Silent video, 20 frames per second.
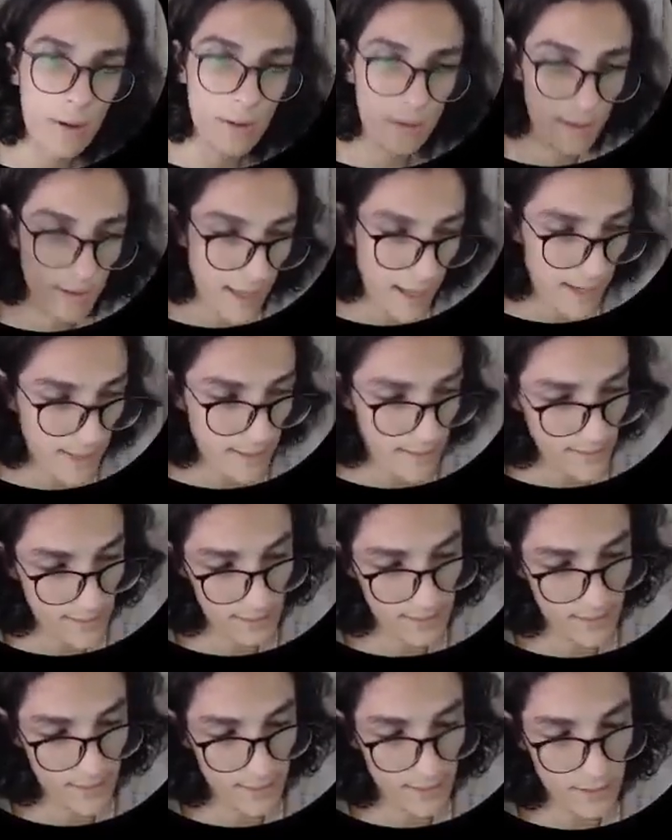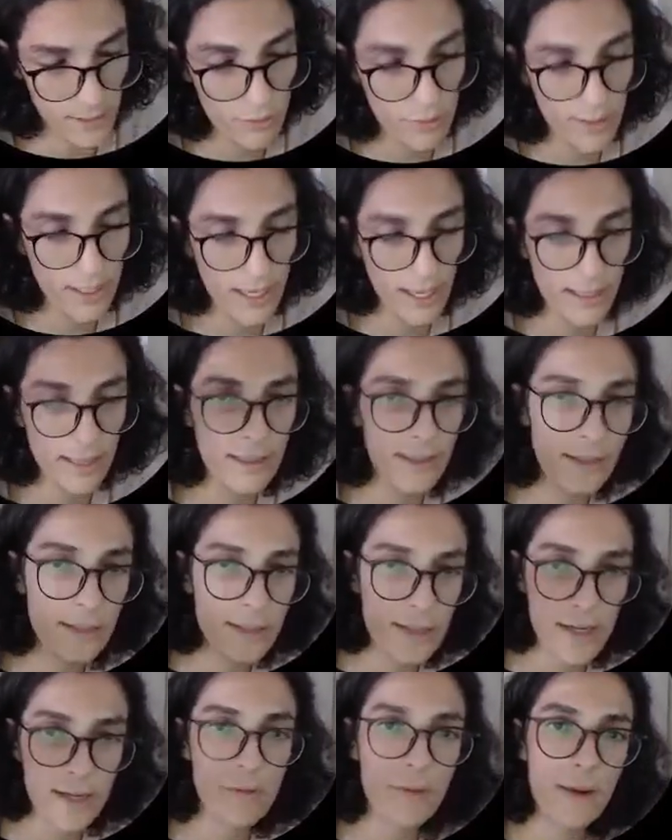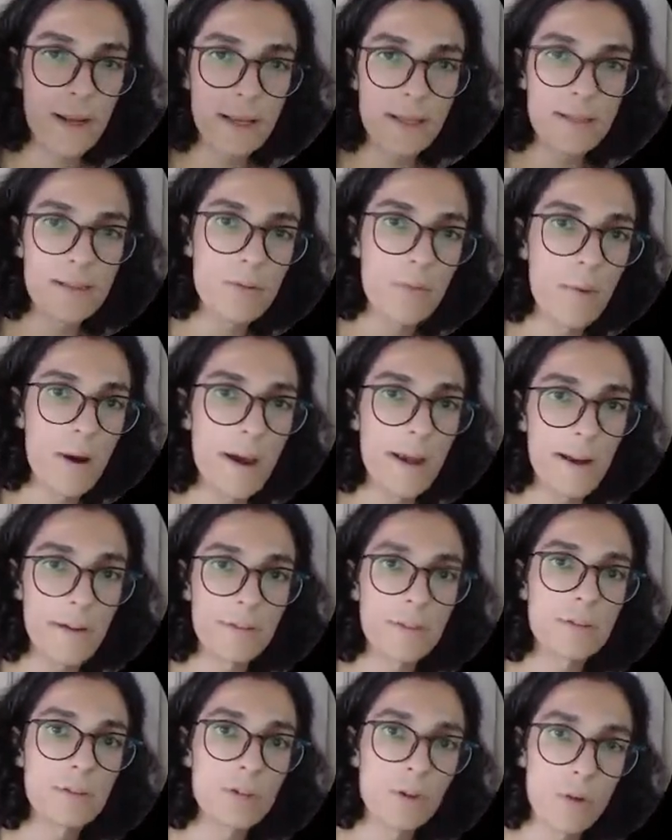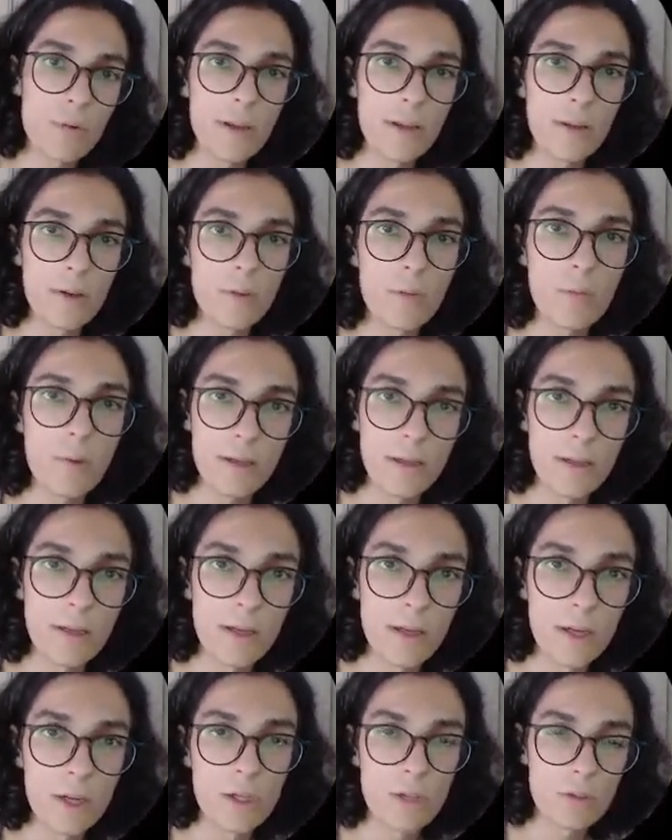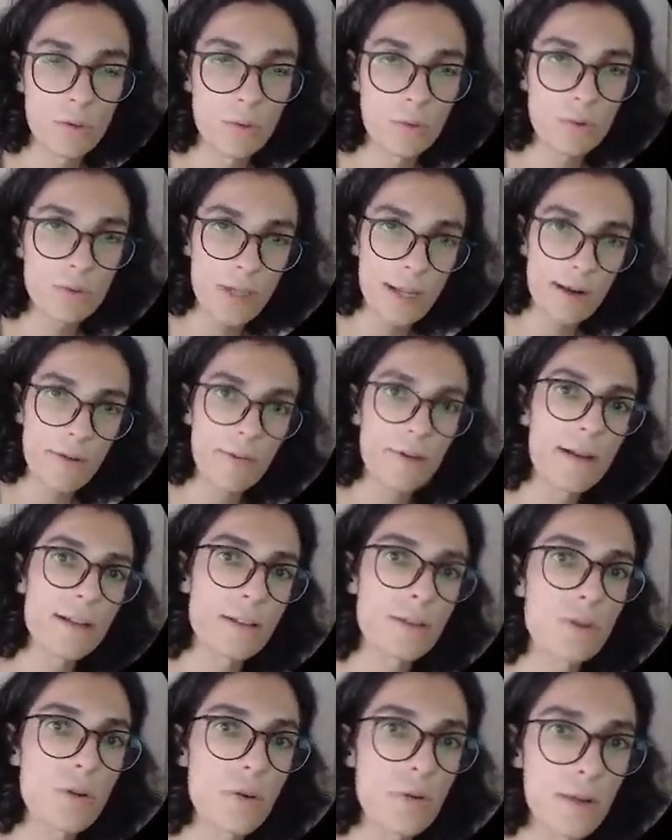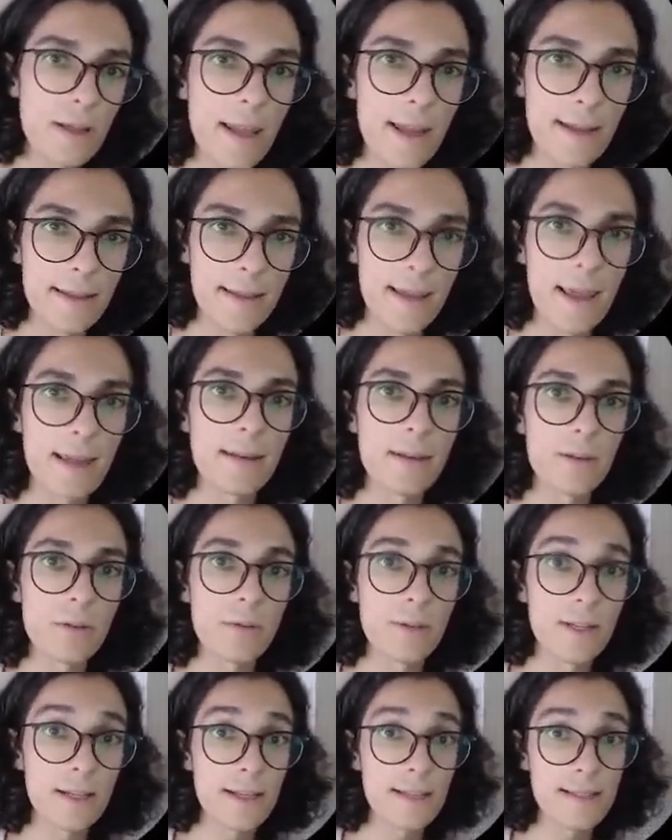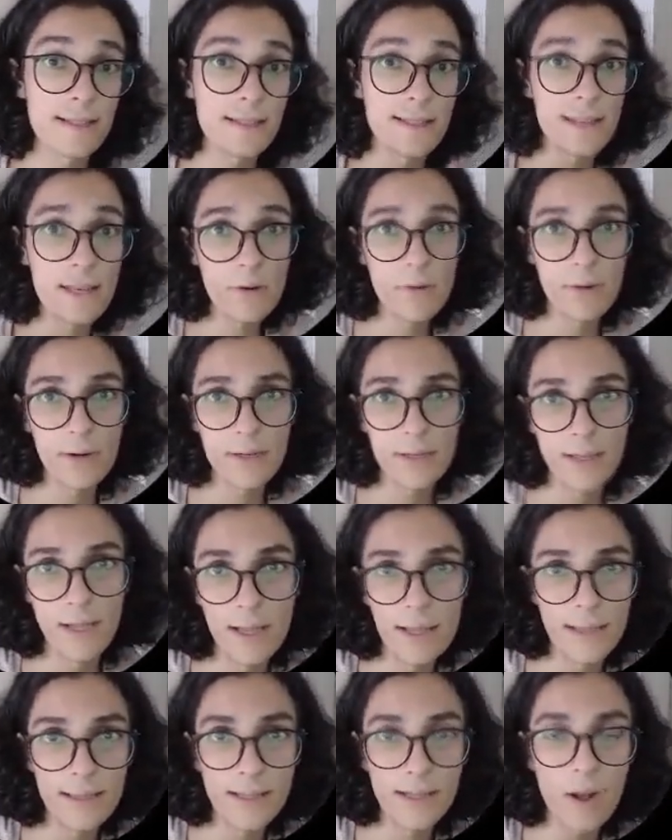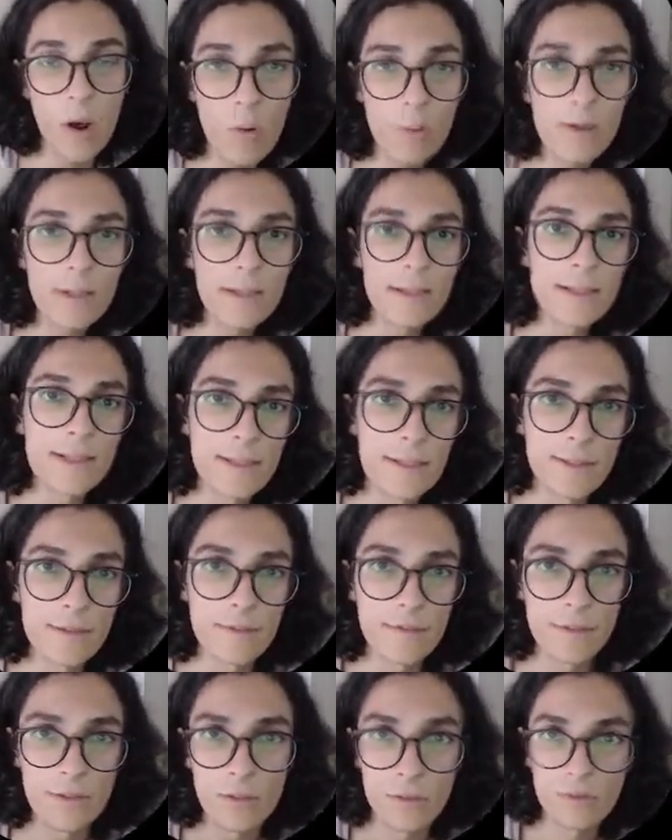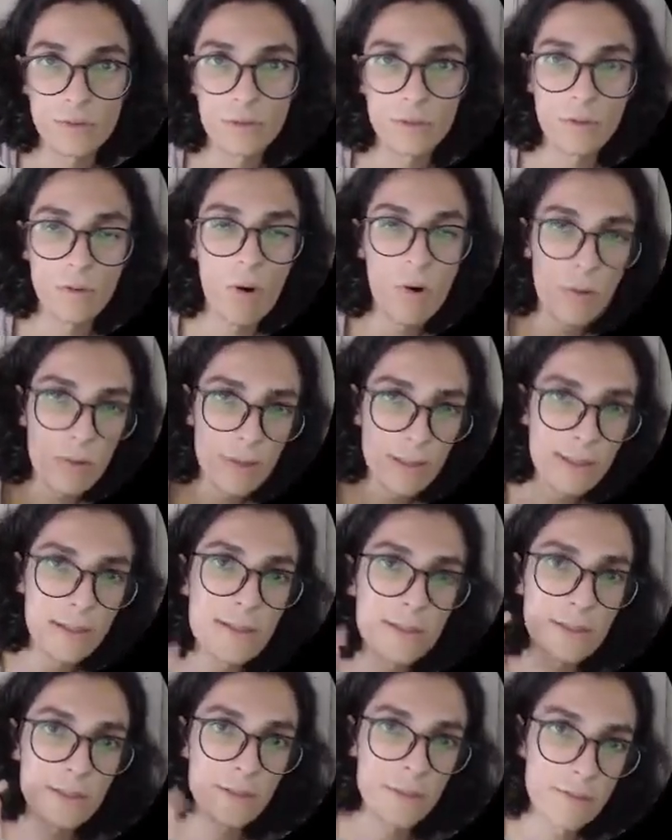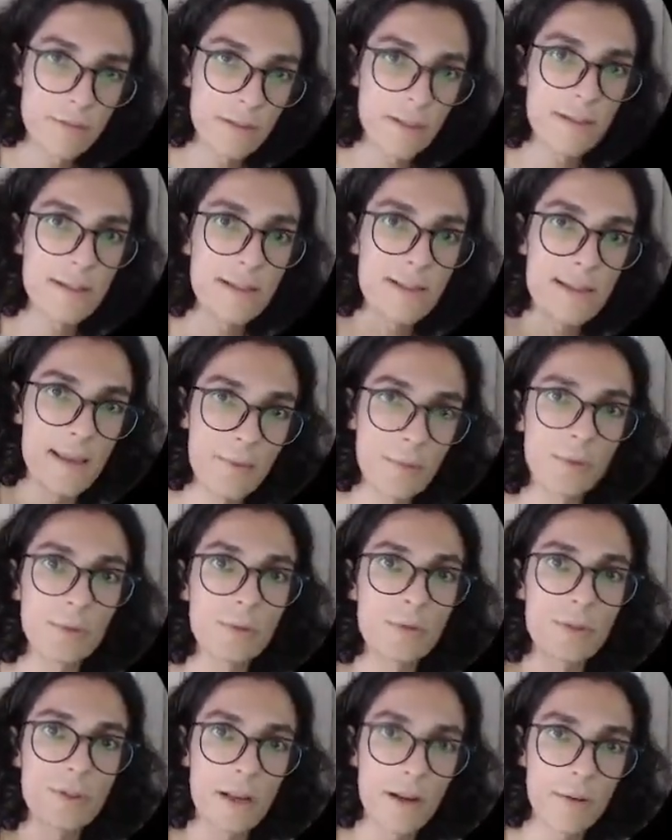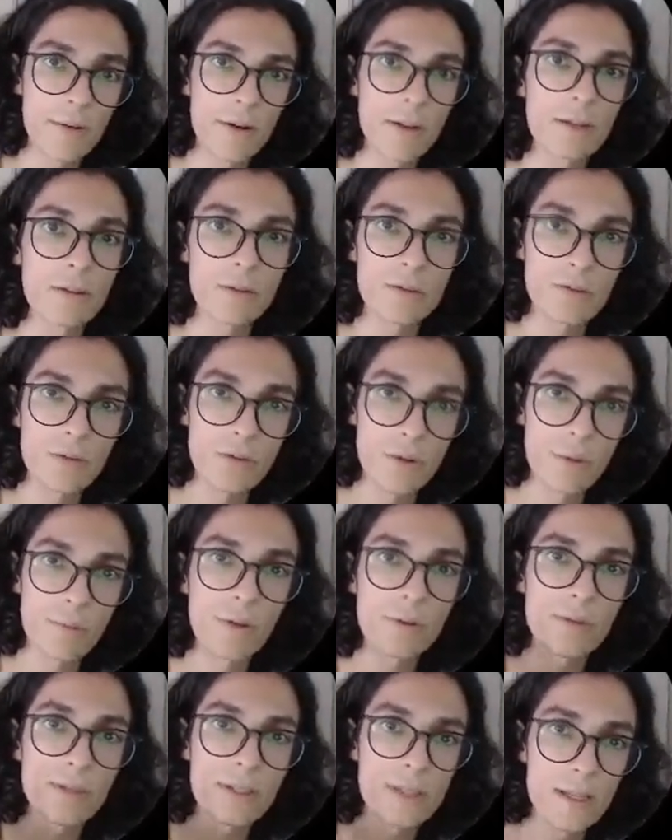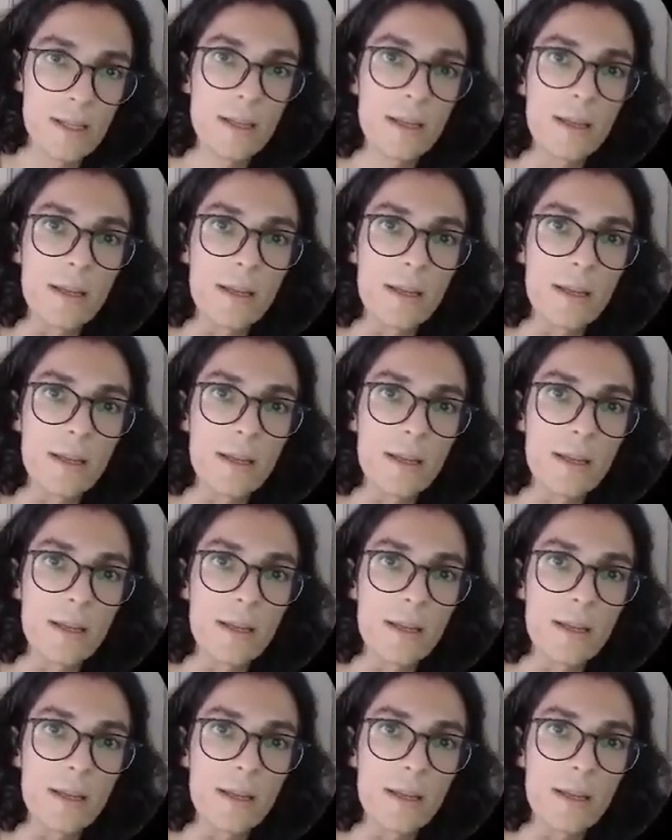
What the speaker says: that is, you can generate whatever token you want. So to generate a token like that, you need a secret that only the server knows. So only the server is able to generate those JWT